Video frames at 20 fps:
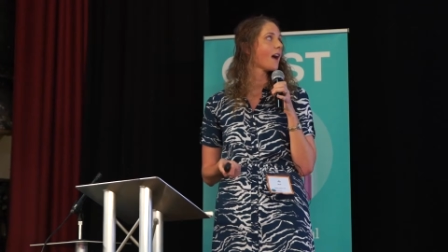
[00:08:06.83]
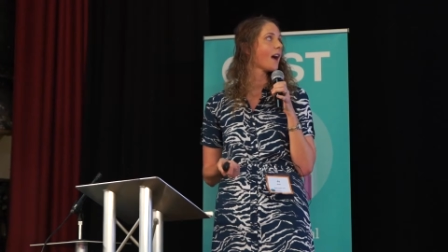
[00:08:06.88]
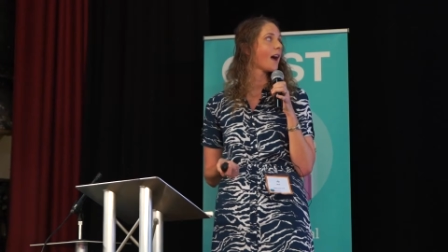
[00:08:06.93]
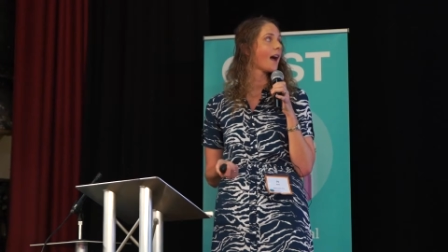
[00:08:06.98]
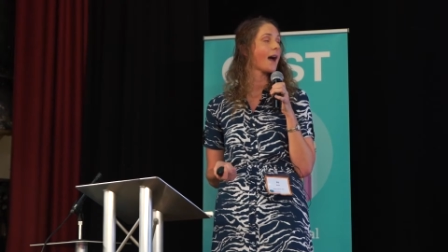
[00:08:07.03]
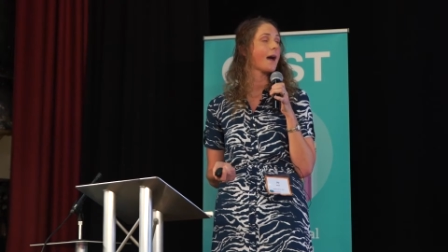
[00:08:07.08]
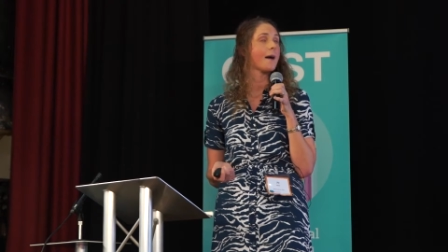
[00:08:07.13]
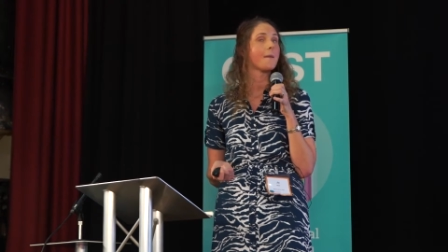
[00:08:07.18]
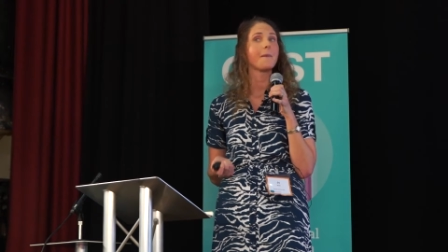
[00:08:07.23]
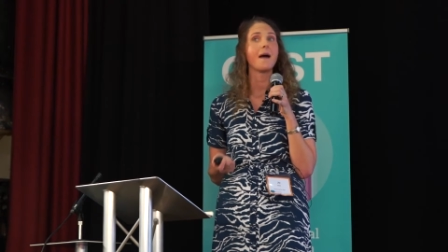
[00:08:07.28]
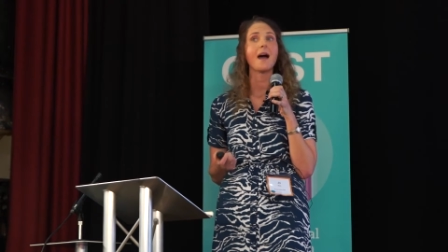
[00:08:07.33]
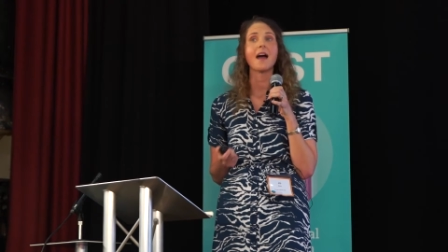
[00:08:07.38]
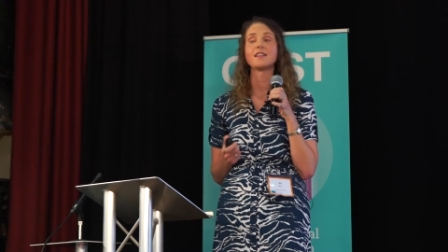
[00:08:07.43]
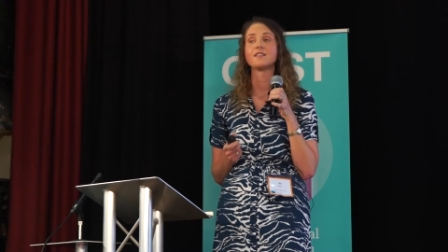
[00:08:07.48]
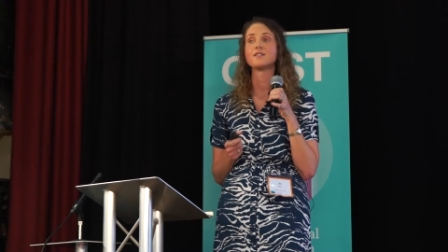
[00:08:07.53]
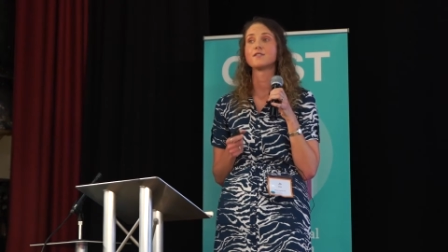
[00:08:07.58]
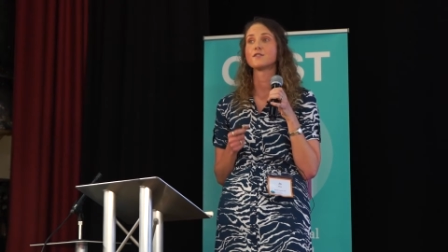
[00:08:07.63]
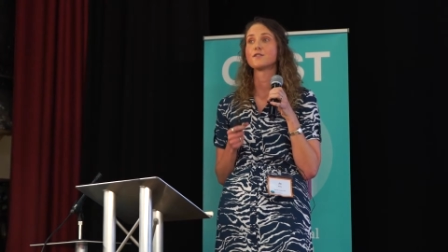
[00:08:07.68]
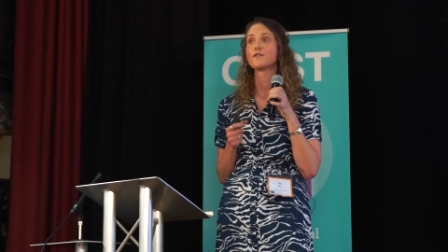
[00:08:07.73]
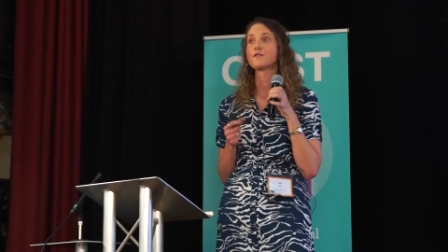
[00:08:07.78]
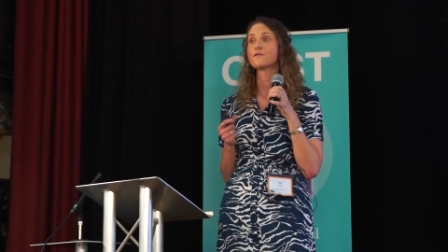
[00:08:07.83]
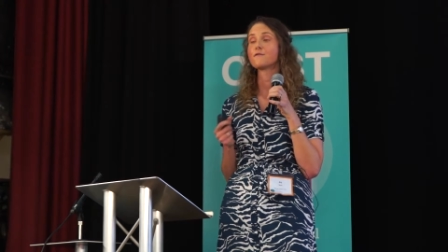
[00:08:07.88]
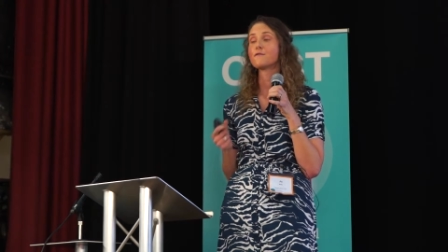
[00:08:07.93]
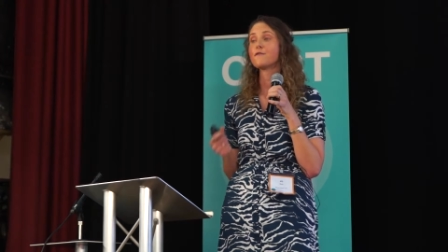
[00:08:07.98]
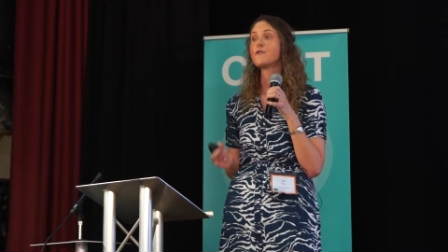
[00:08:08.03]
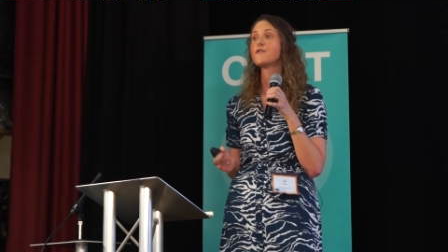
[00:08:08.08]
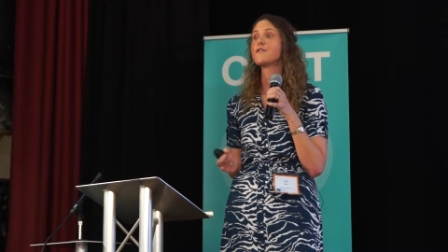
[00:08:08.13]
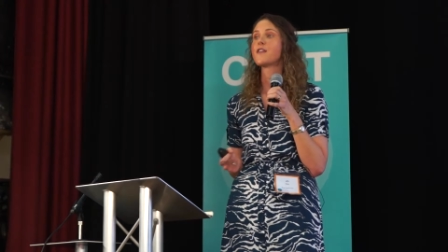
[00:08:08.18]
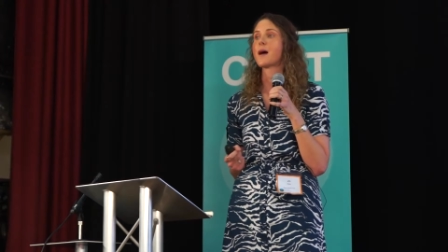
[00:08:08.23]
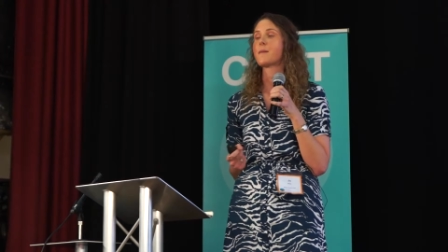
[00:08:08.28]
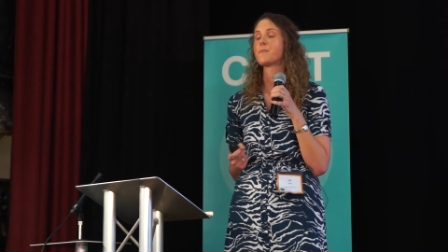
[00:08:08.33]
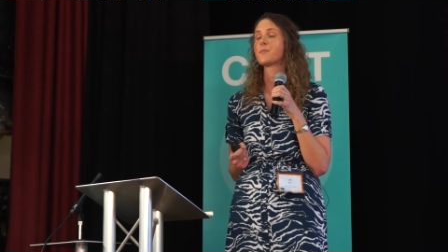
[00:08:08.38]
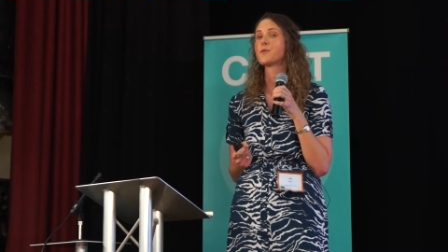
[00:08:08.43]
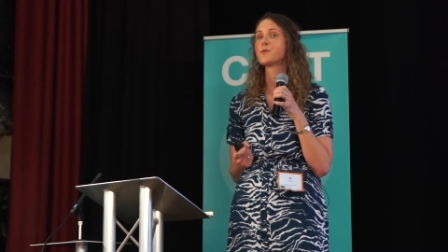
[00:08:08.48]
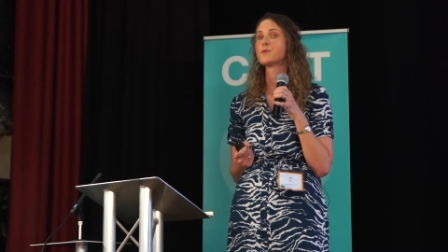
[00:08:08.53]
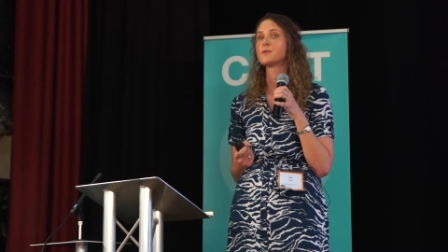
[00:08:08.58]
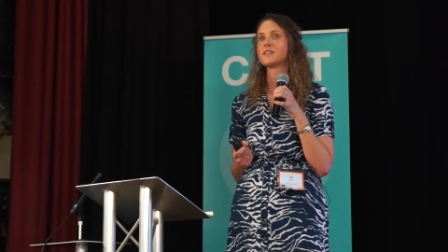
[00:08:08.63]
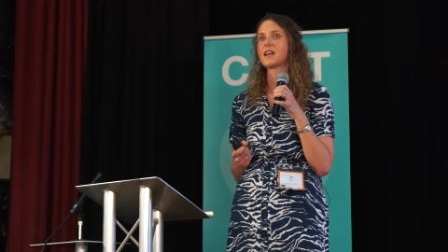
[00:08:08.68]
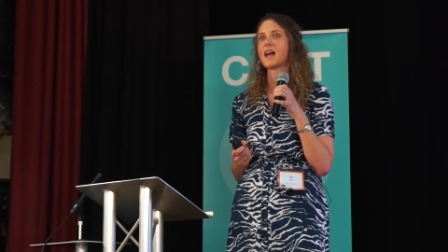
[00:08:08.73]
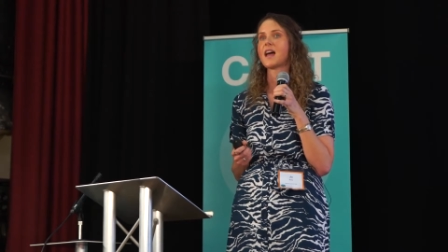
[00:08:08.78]
And through that
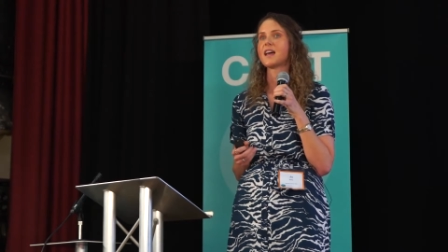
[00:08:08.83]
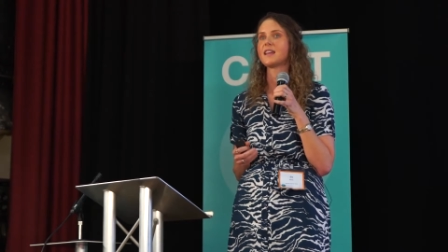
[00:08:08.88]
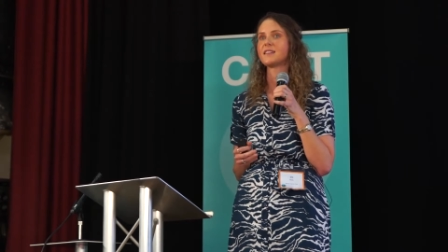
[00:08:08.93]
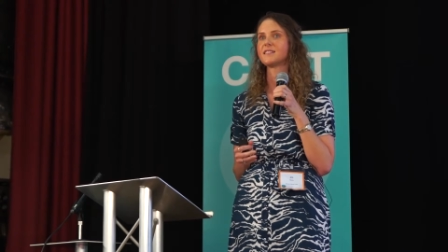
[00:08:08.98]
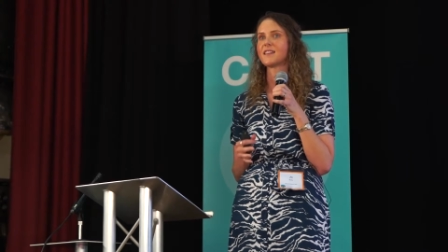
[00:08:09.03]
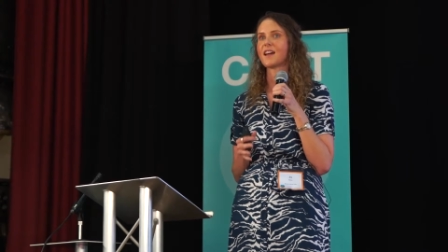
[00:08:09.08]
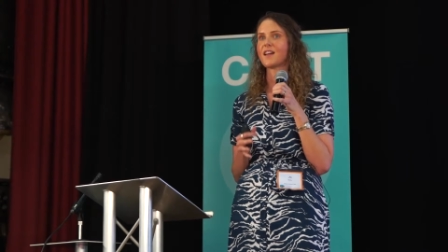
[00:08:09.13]
process,